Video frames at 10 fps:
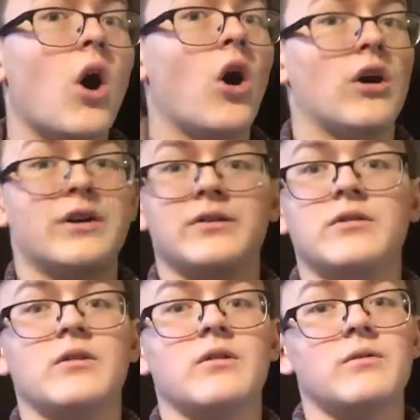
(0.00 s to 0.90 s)

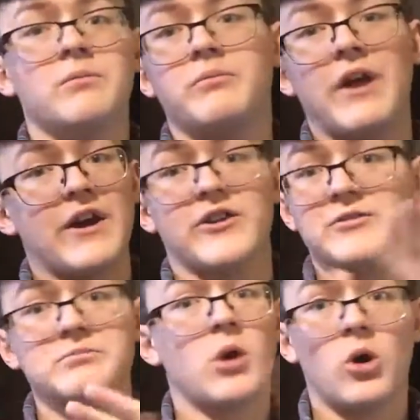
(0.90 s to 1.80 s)
on
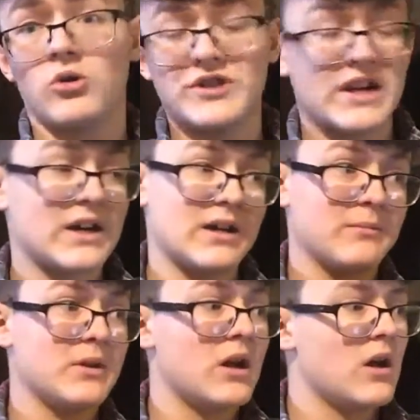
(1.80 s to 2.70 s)
there all the
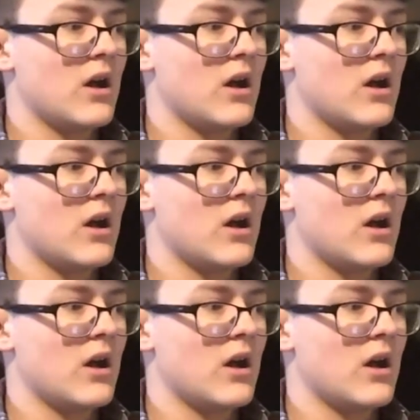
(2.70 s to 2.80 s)
time.